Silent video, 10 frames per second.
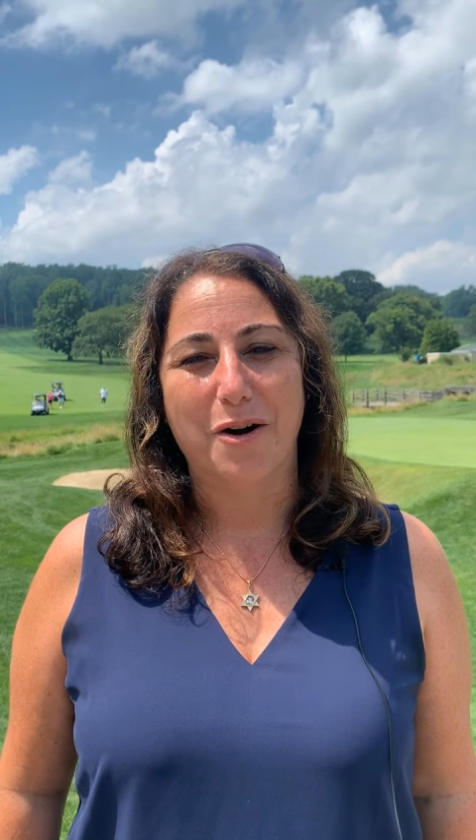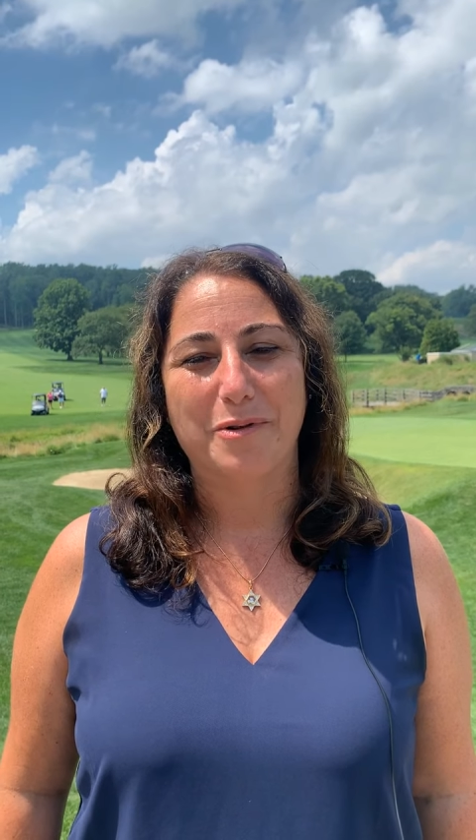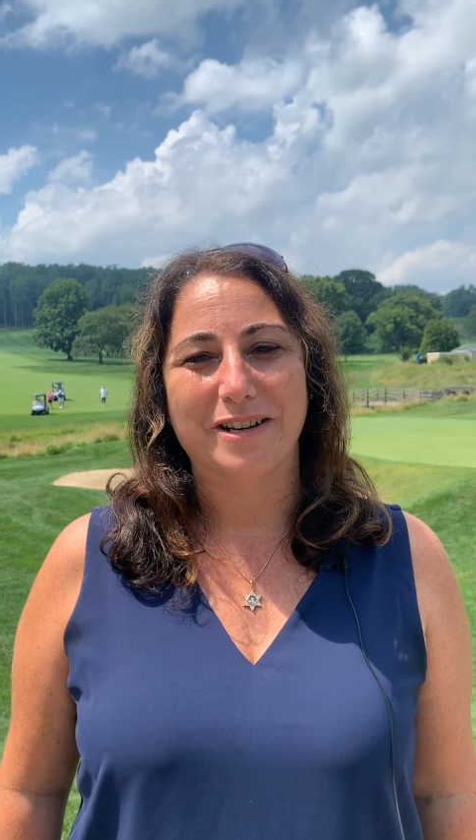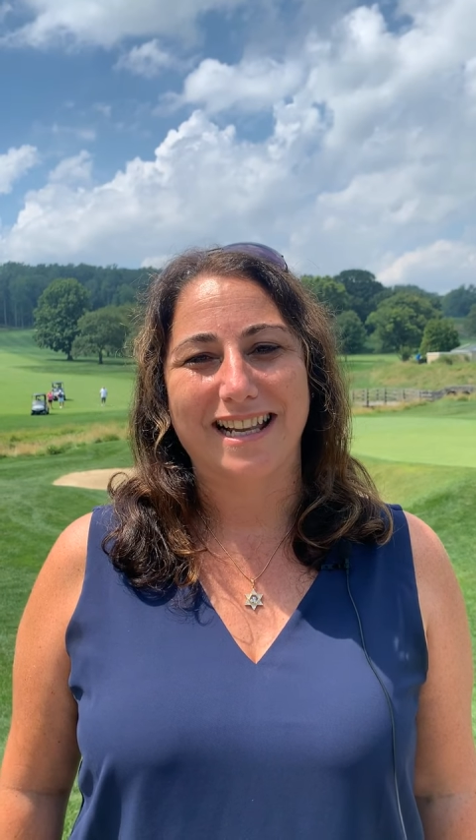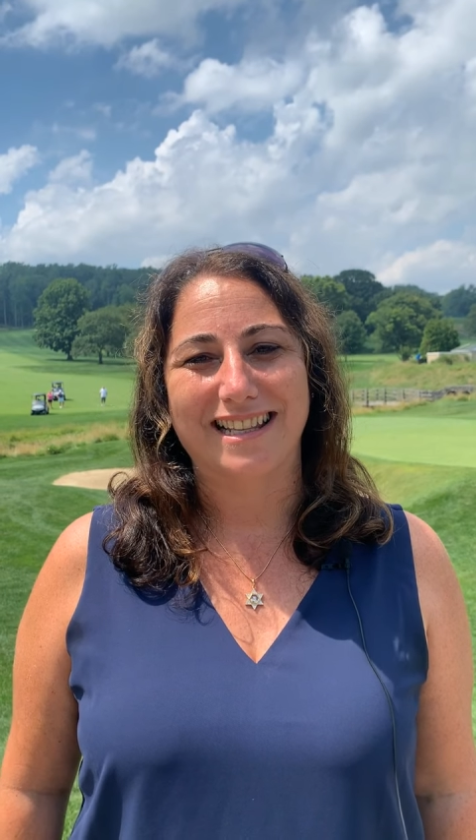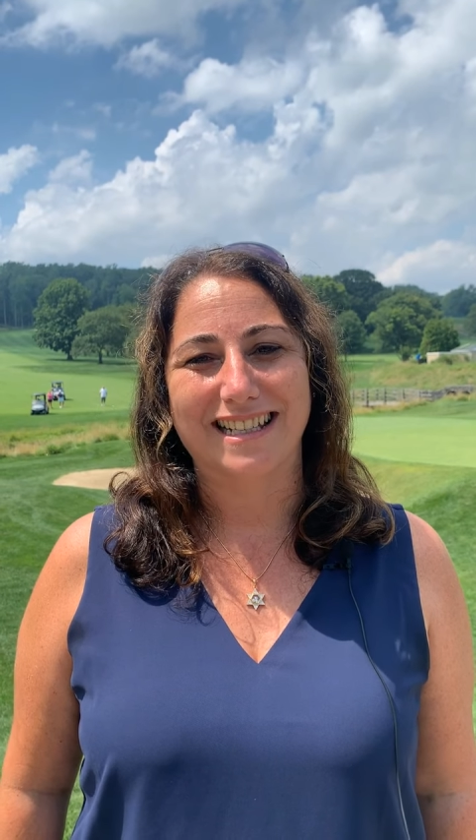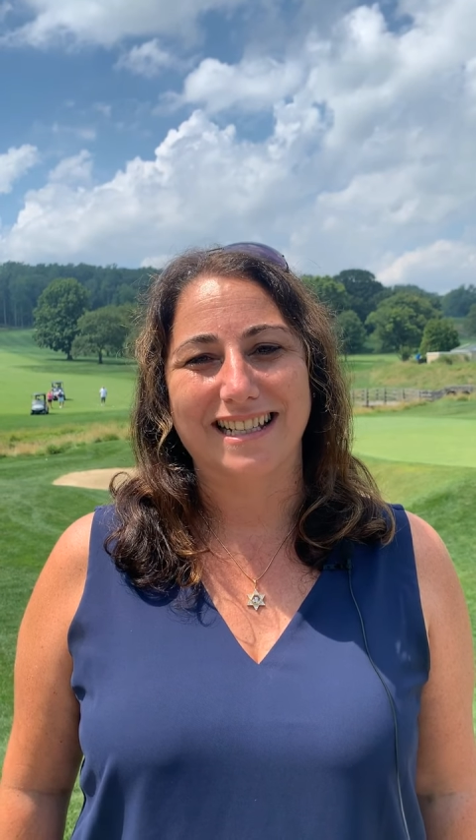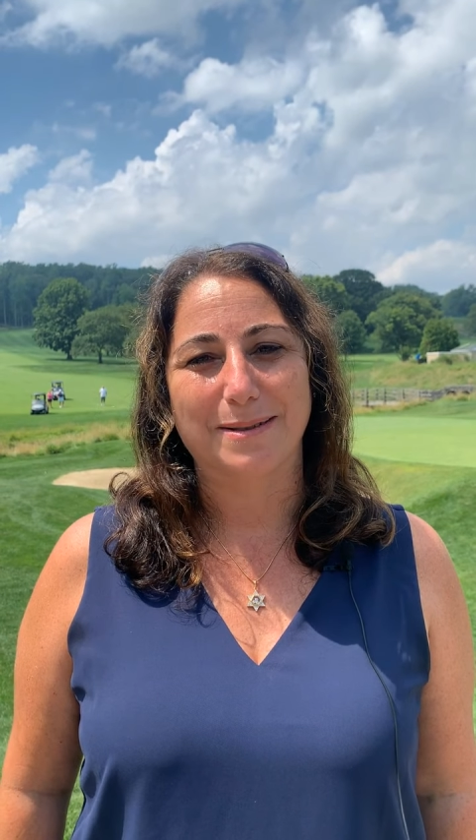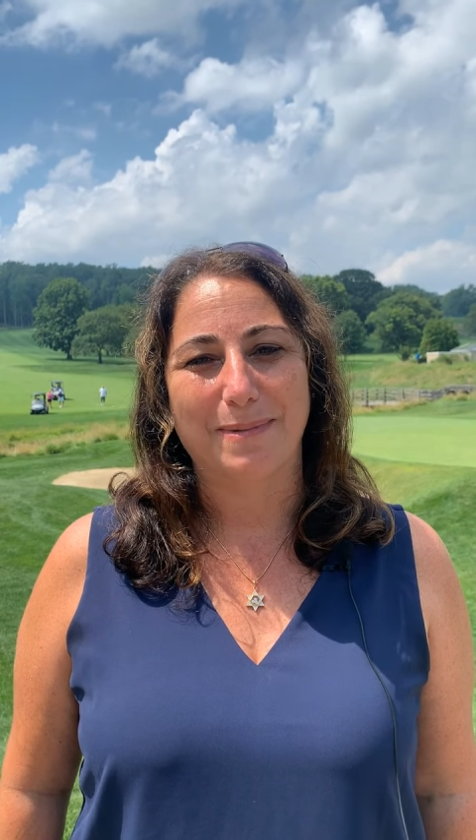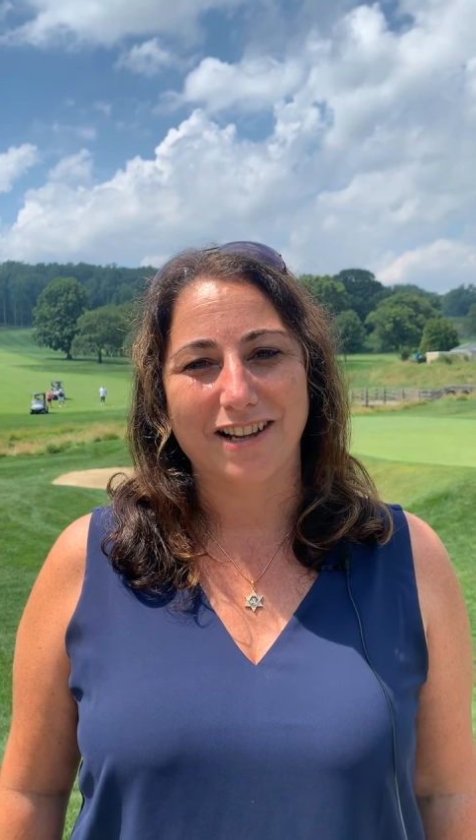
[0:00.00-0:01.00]
presenting
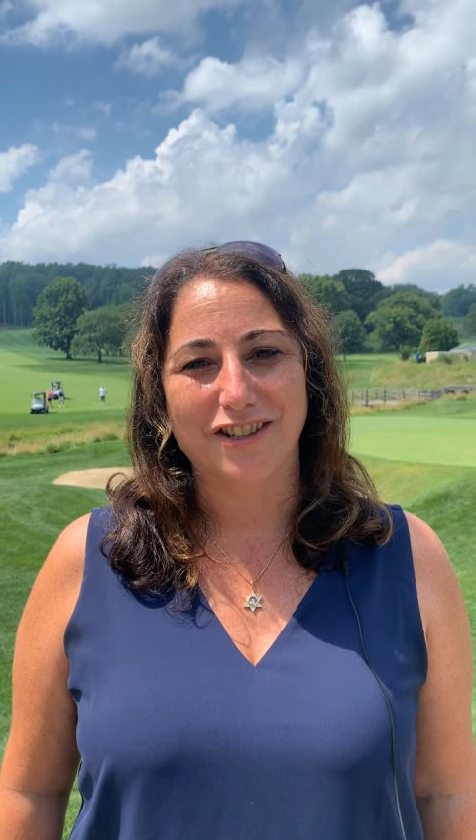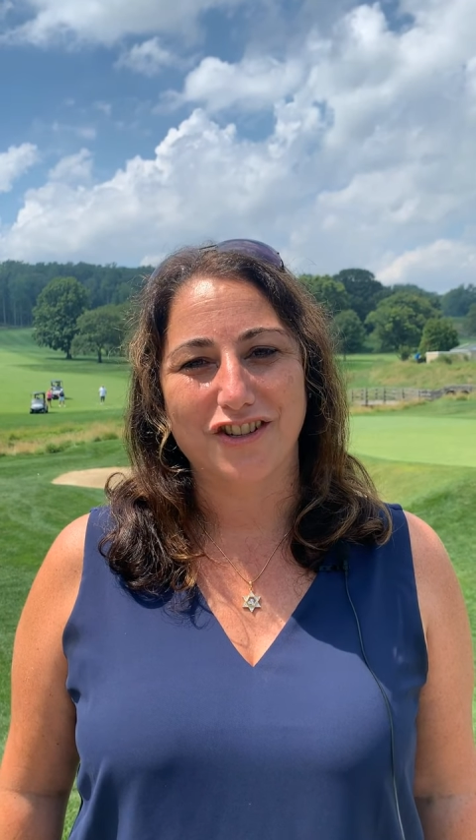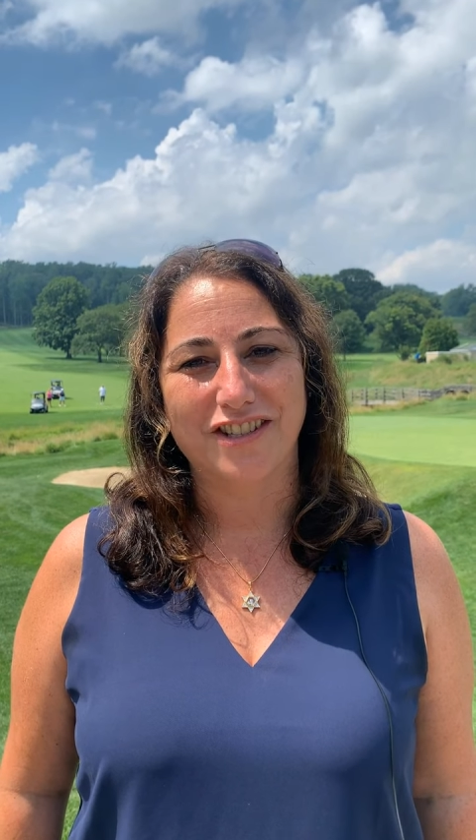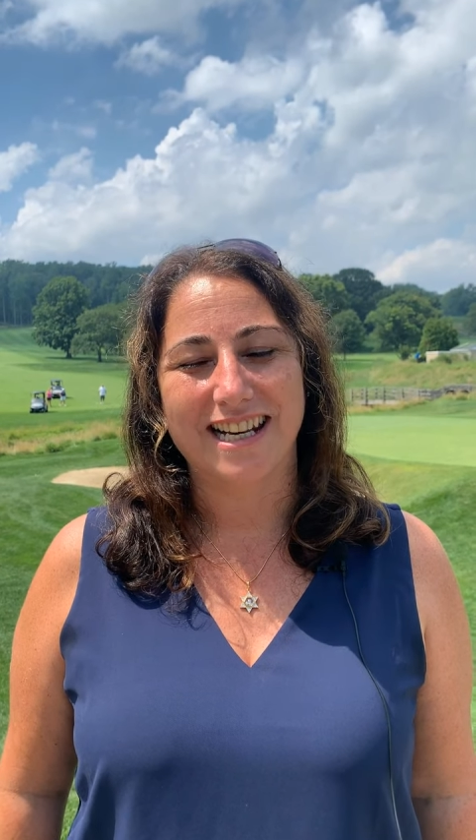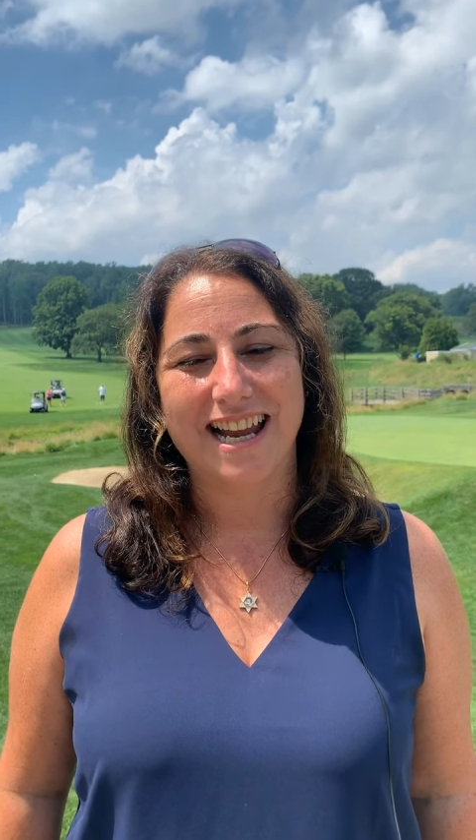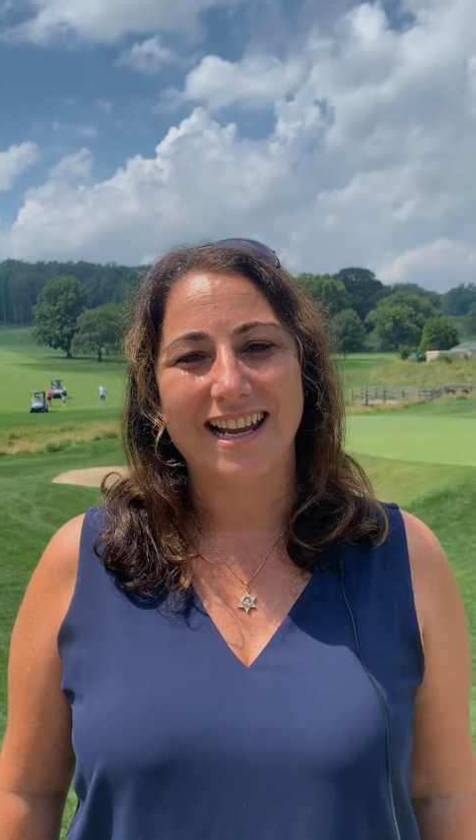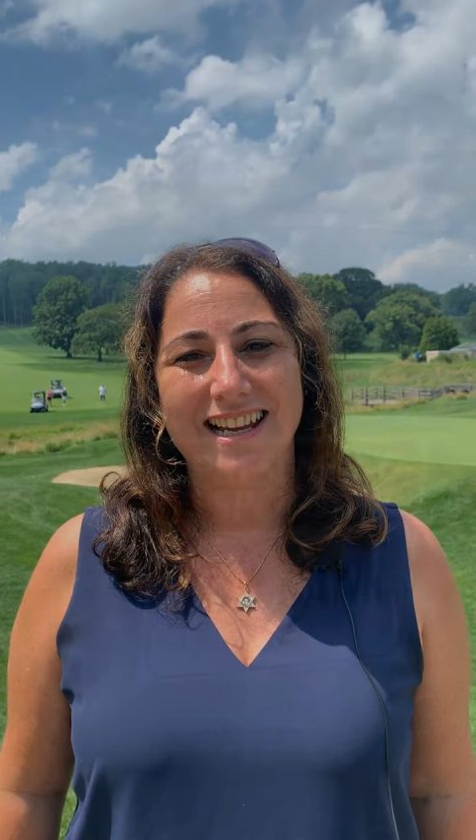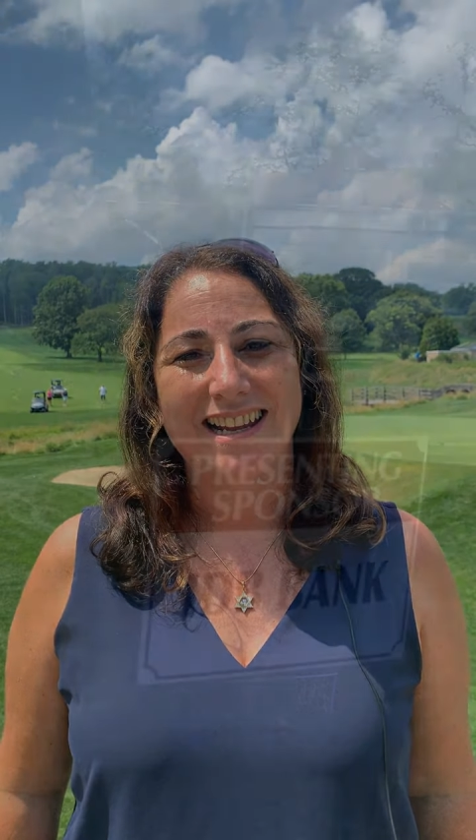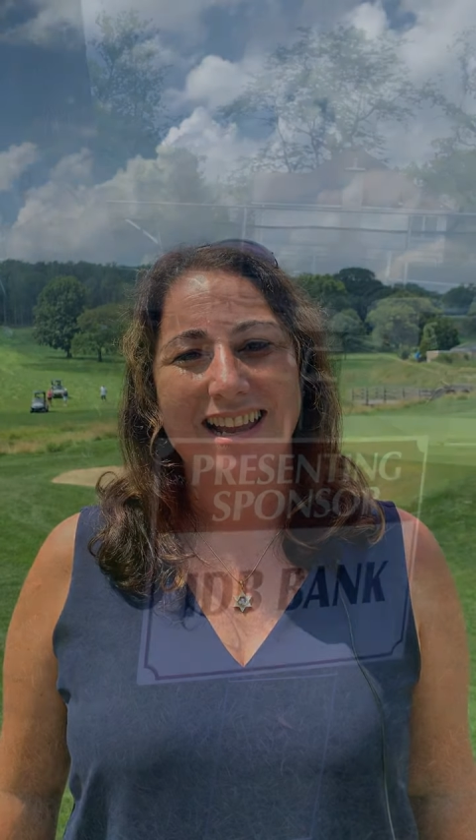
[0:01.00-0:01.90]
sponsor today,